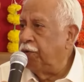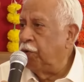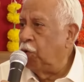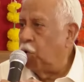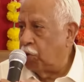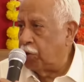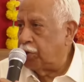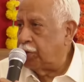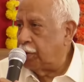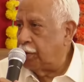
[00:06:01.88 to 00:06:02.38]

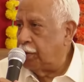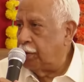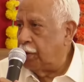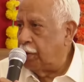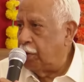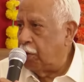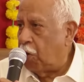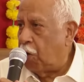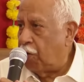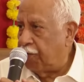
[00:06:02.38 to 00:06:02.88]
note
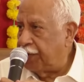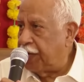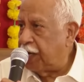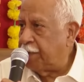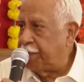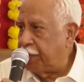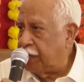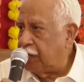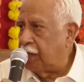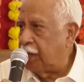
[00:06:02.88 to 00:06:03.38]
of
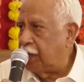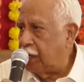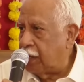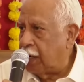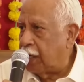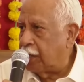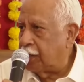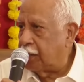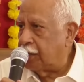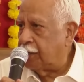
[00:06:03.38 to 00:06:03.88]
that particular
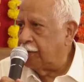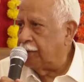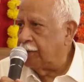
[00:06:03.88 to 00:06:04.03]
article.